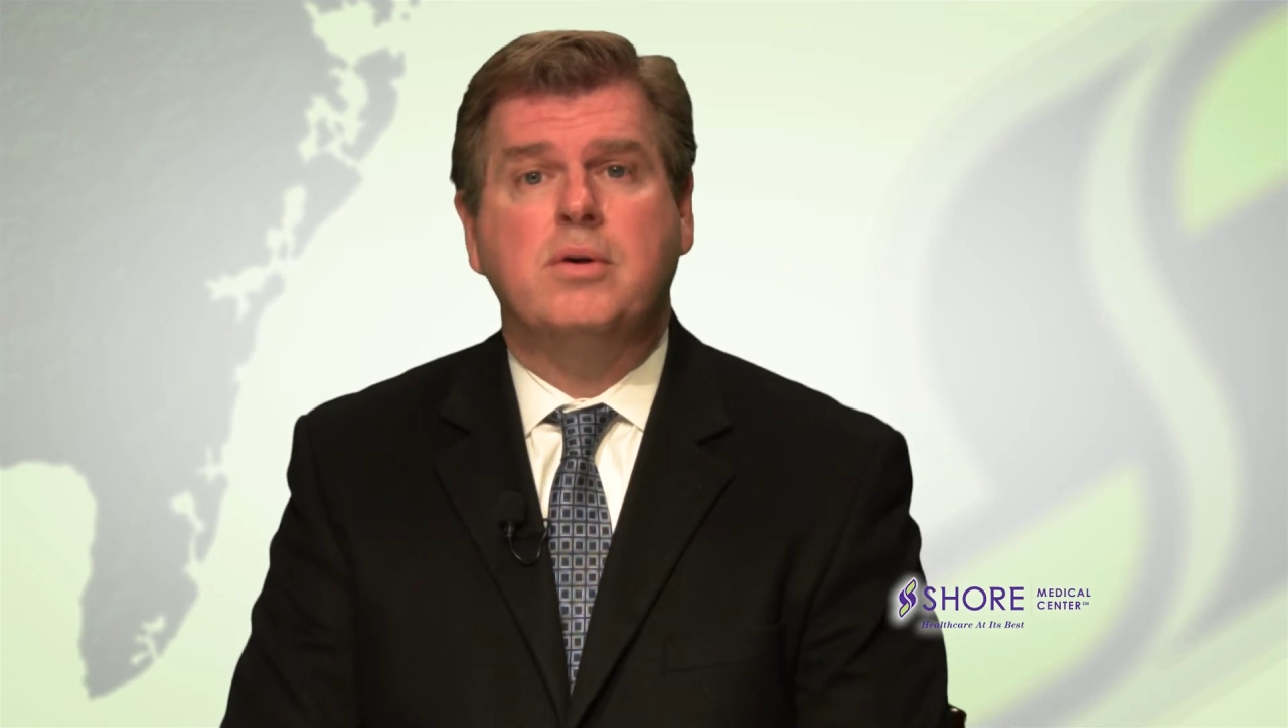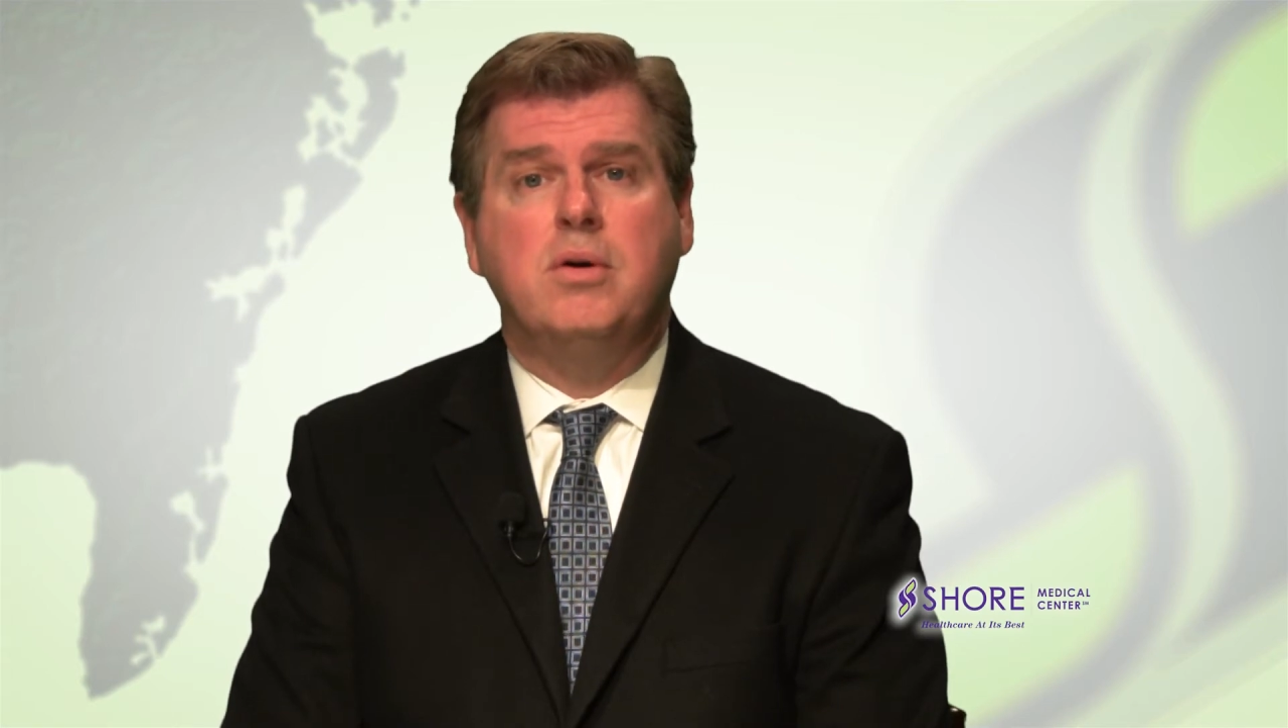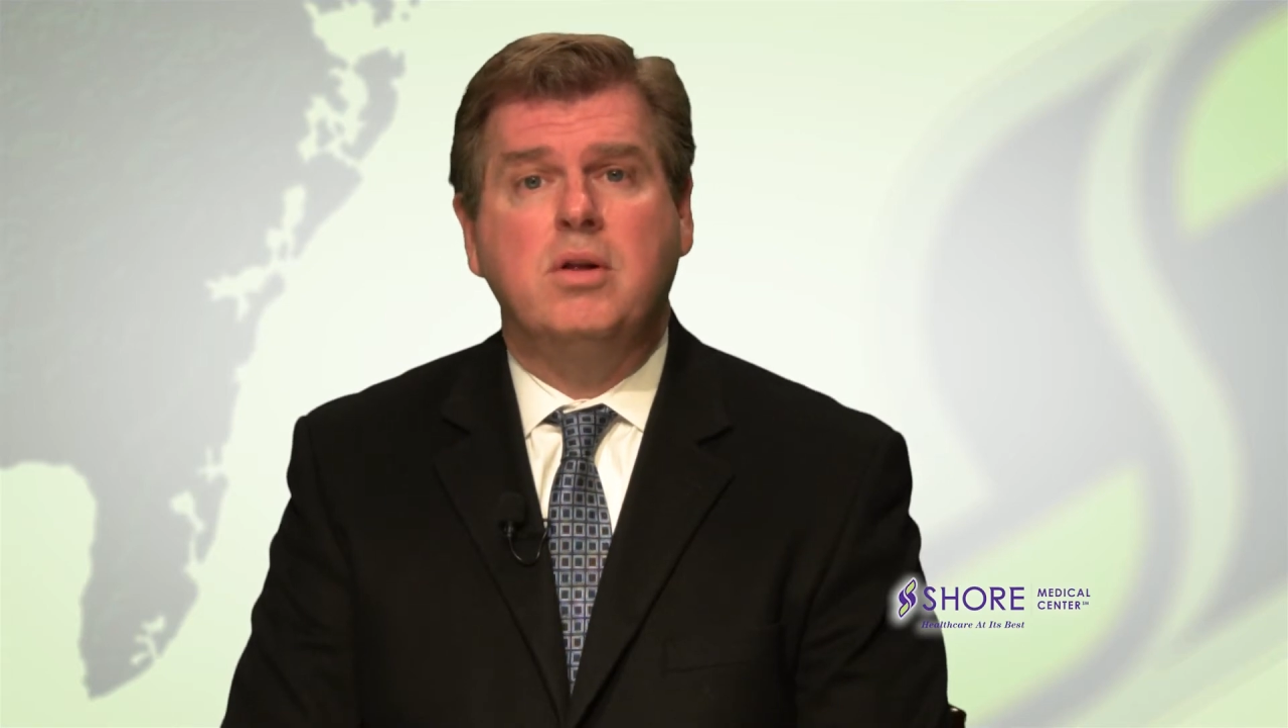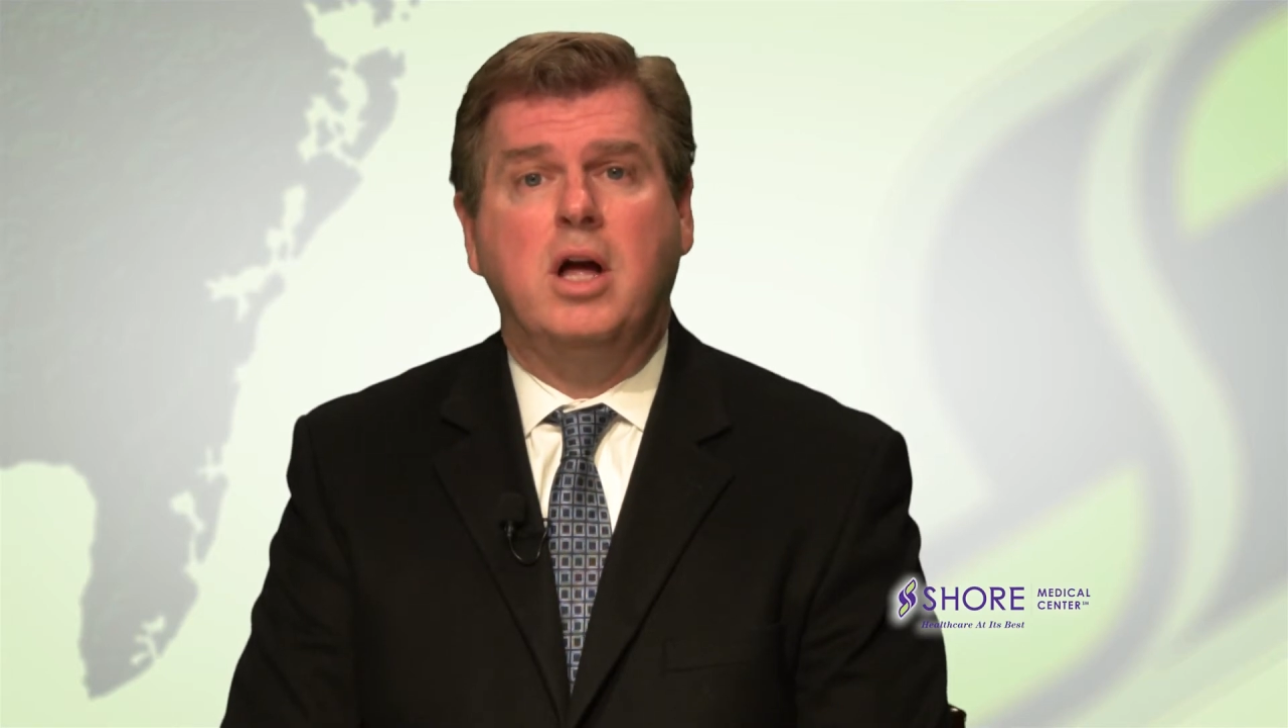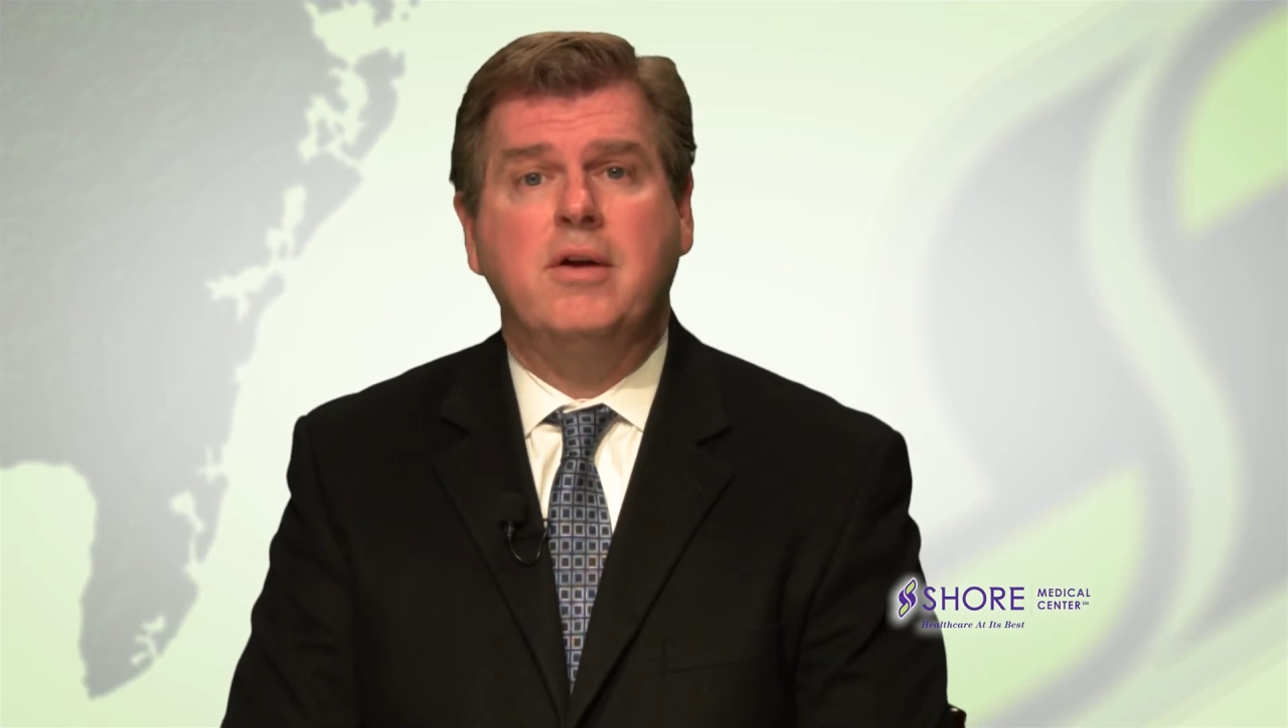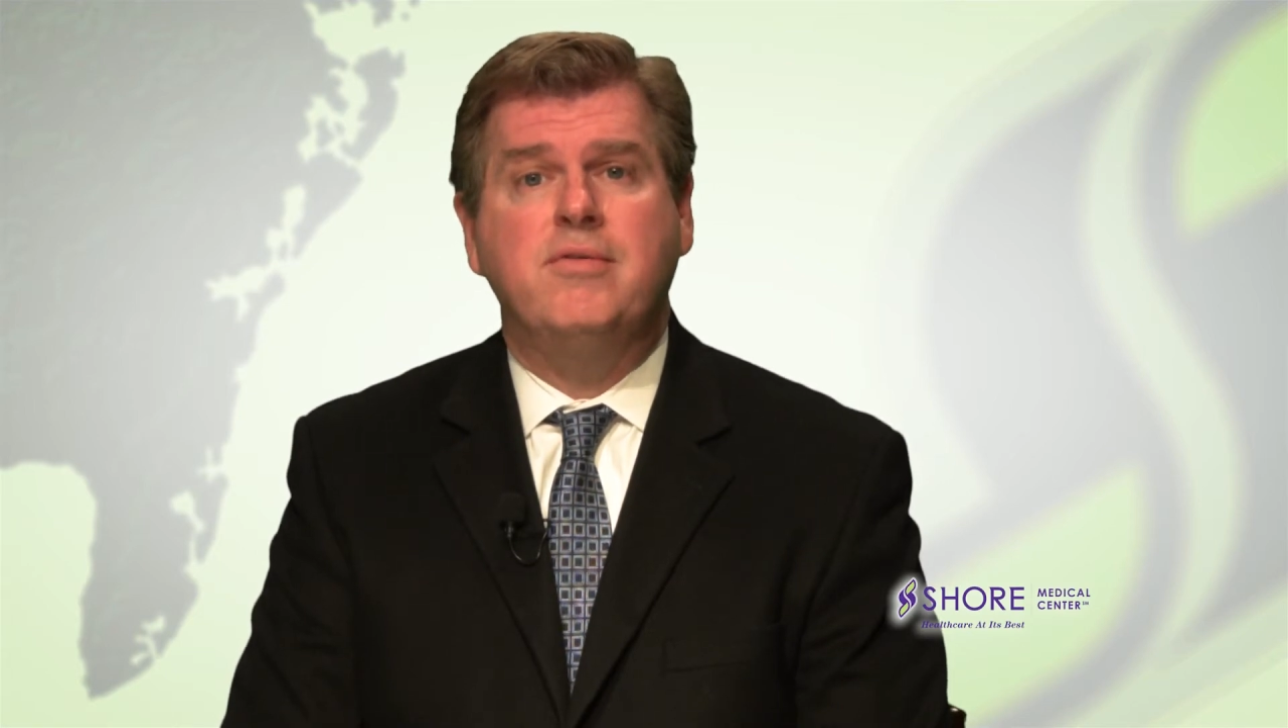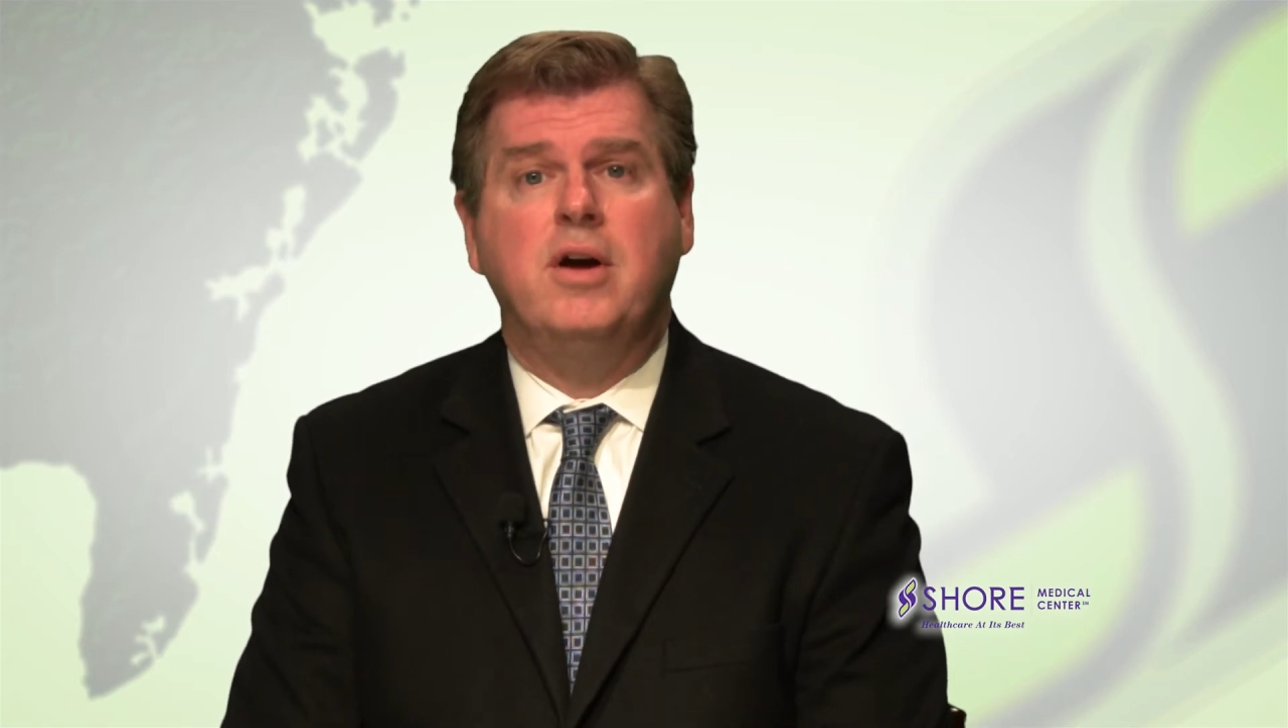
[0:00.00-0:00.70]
their whole life